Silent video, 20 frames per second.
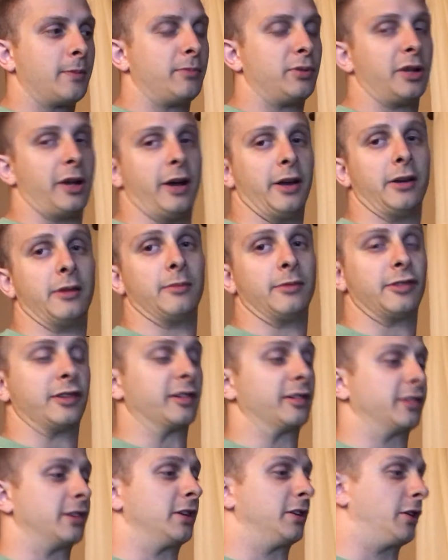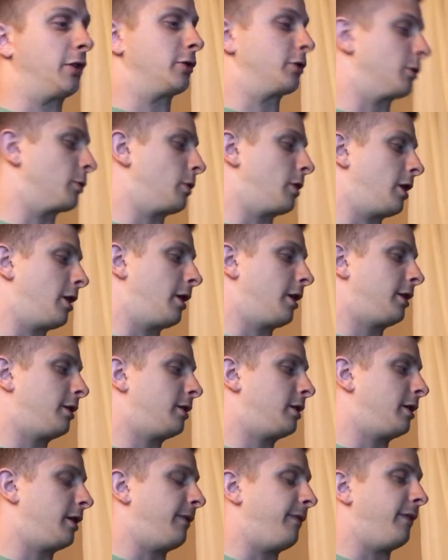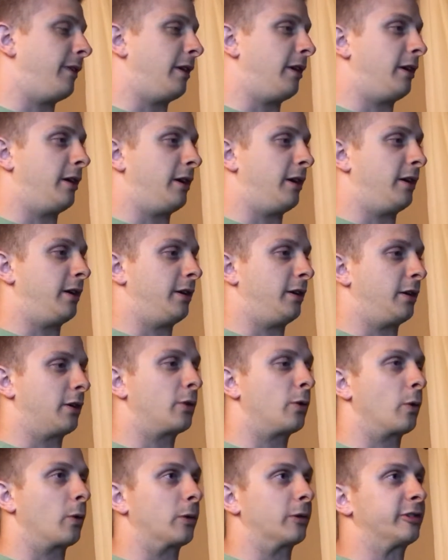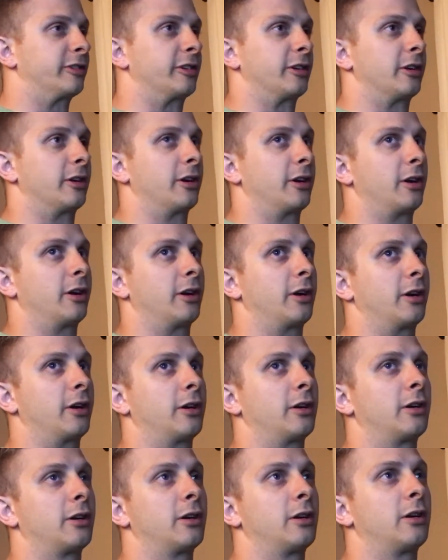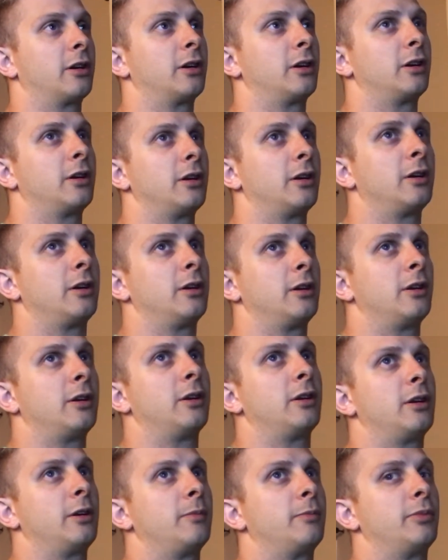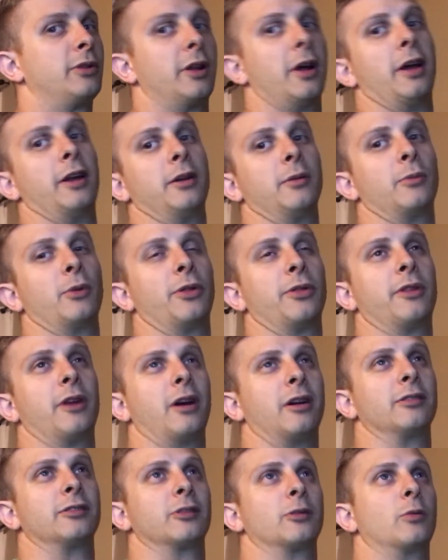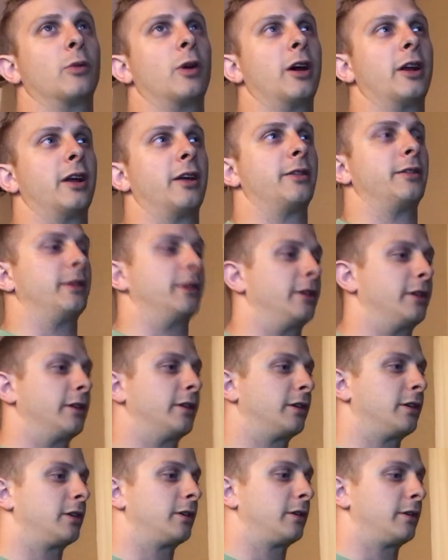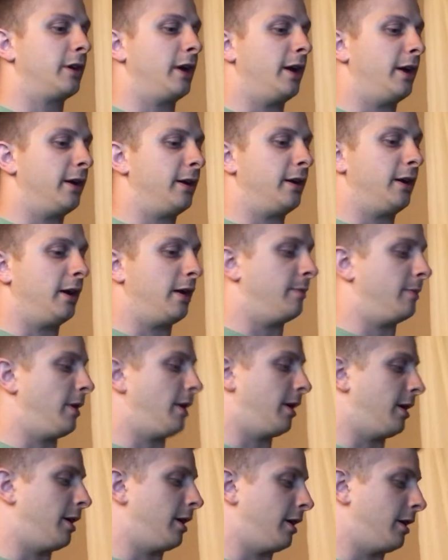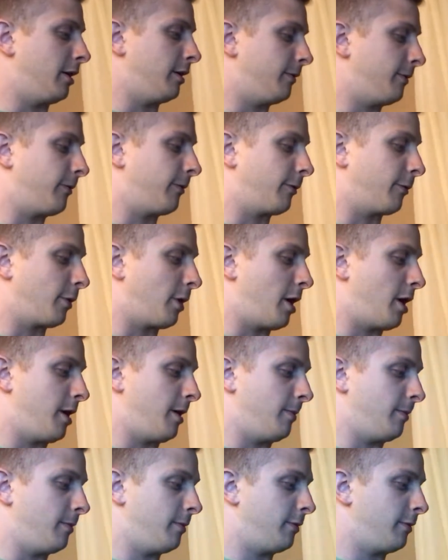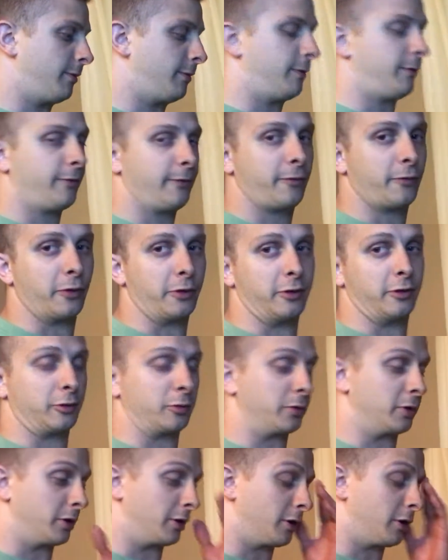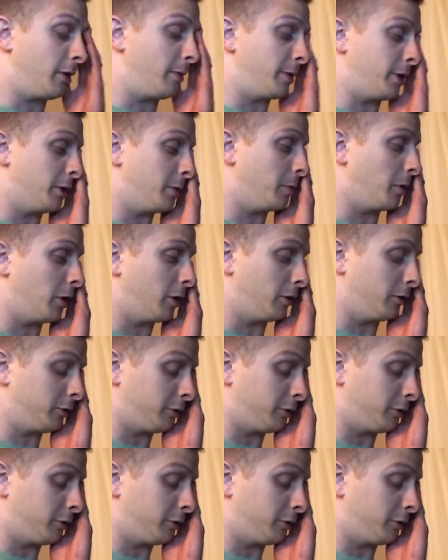Platinum 1600 watt, and then a Corsair Platinum 1000 watt, I think, and my frame for this rig are coming in tomorrow.